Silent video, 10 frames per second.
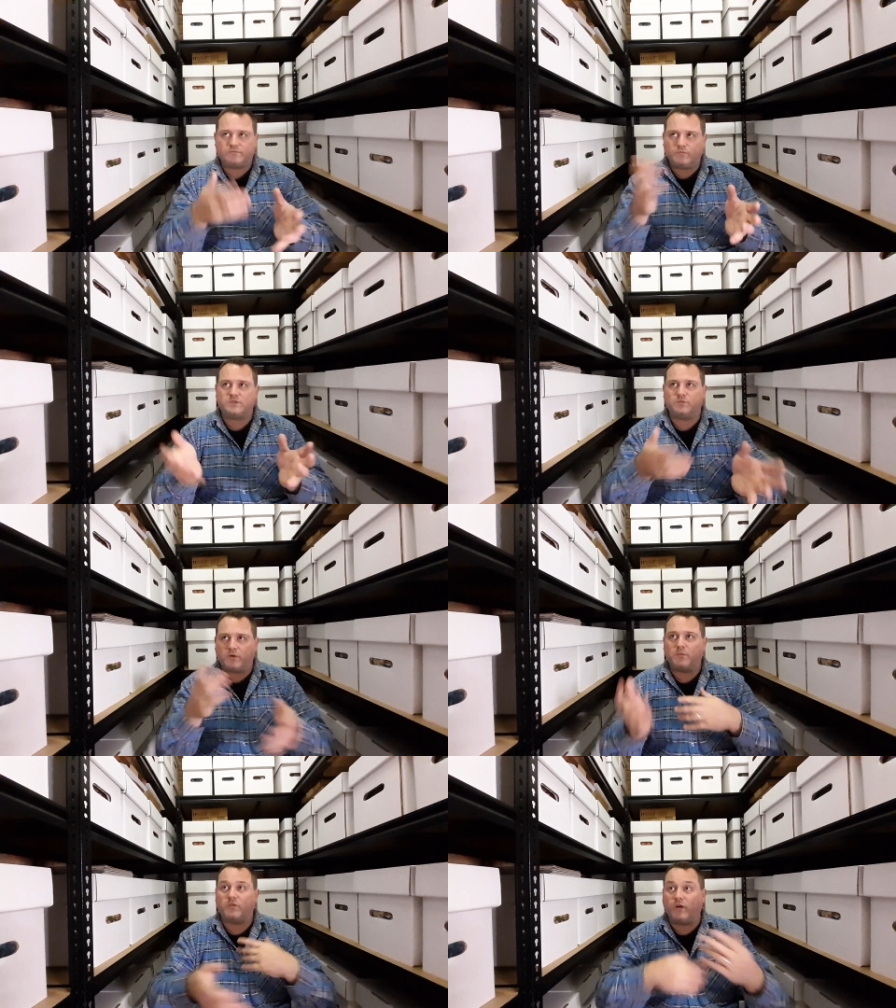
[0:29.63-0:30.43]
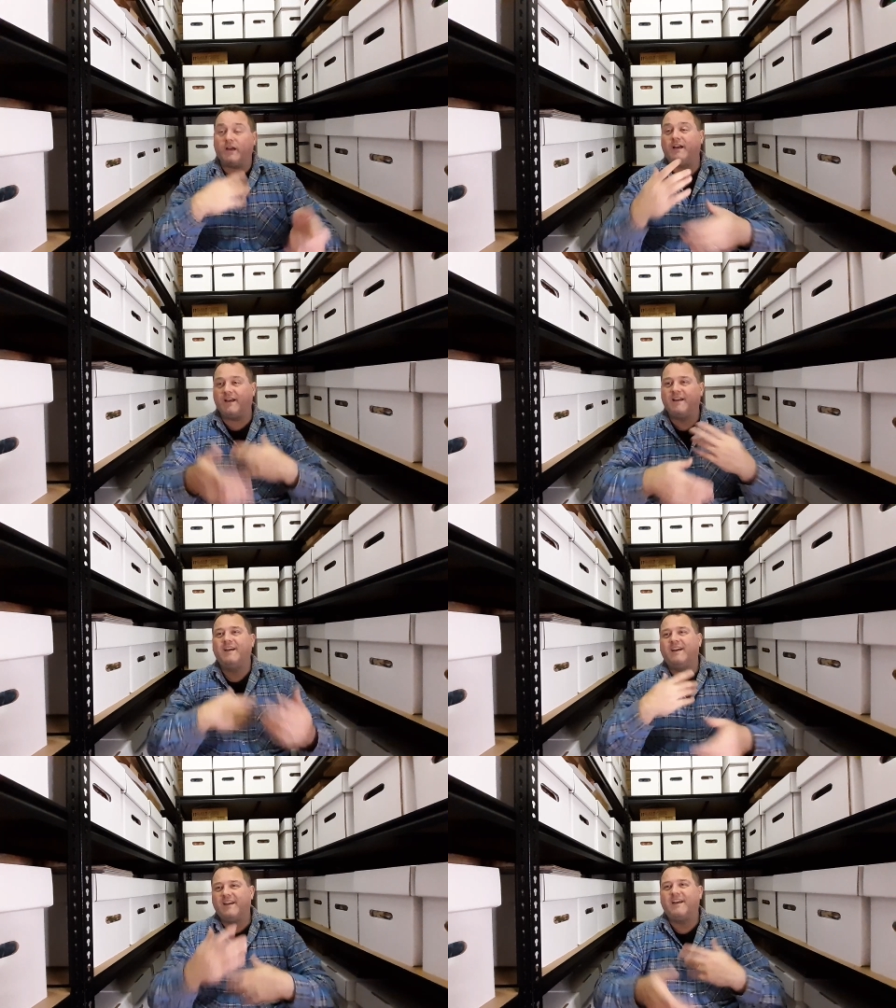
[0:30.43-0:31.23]
what's the word I'm looking for?
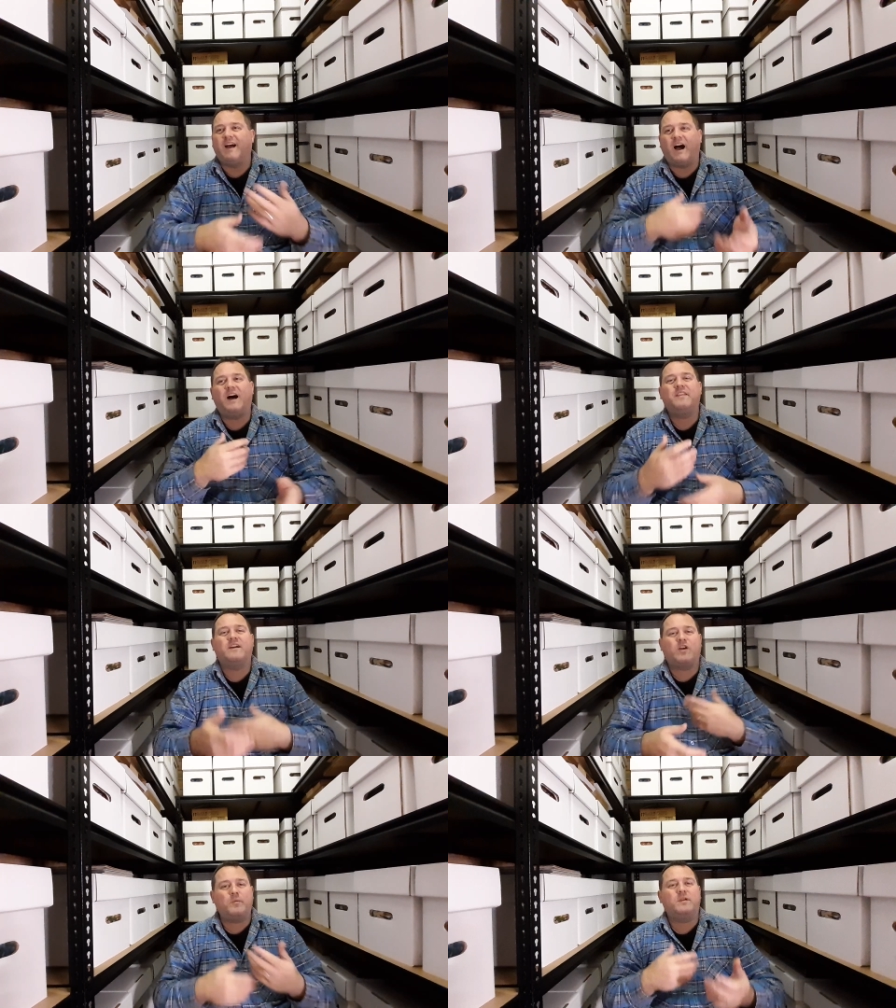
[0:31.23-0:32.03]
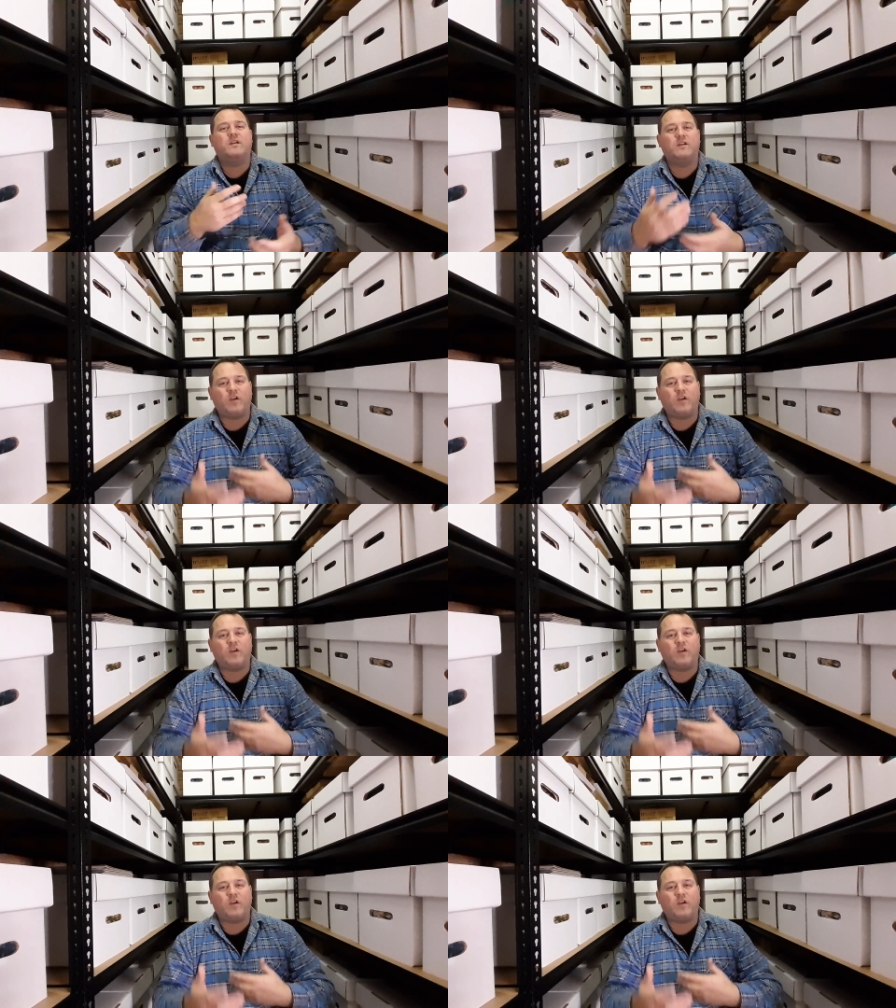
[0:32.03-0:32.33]
Other comic